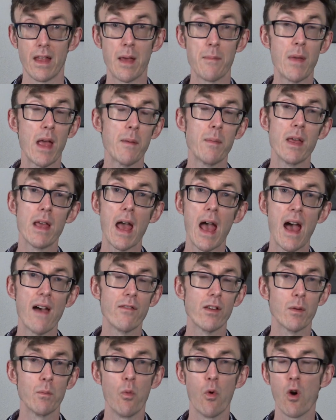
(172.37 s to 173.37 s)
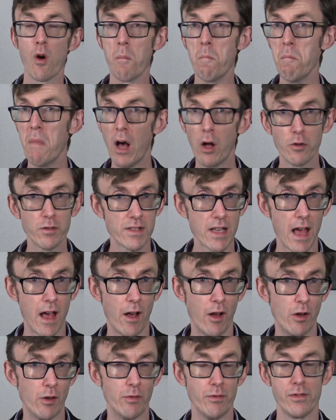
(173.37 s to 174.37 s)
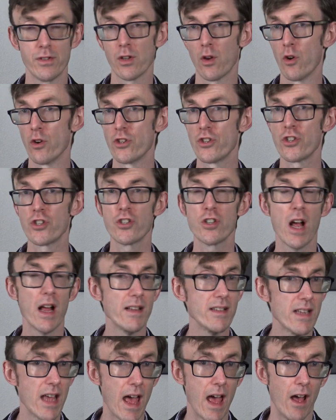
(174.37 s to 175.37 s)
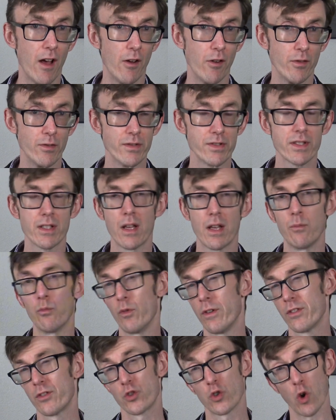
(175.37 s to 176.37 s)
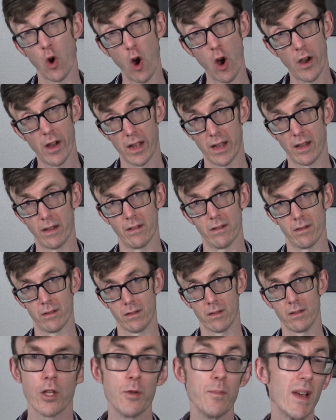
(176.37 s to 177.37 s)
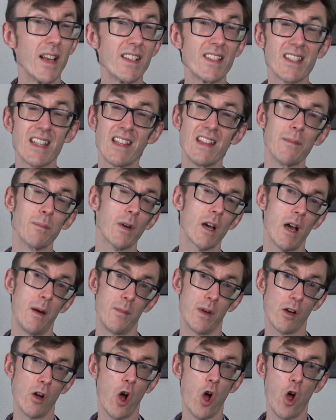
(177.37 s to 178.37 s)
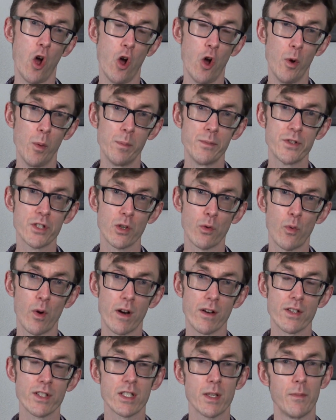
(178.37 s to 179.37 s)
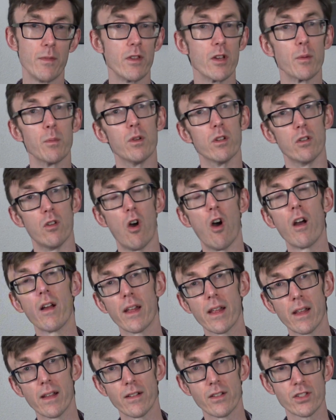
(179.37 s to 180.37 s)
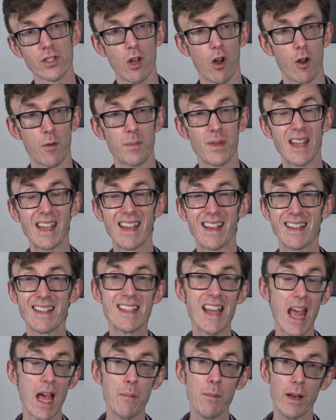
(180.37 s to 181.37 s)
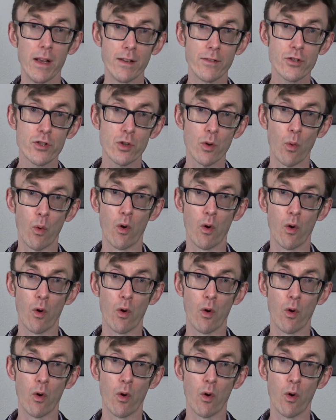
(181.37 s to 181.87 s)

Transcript: They may be having more meltdowns or shutdowns and withdrawing. You may see them coming home to where some of their belongings are being damaged,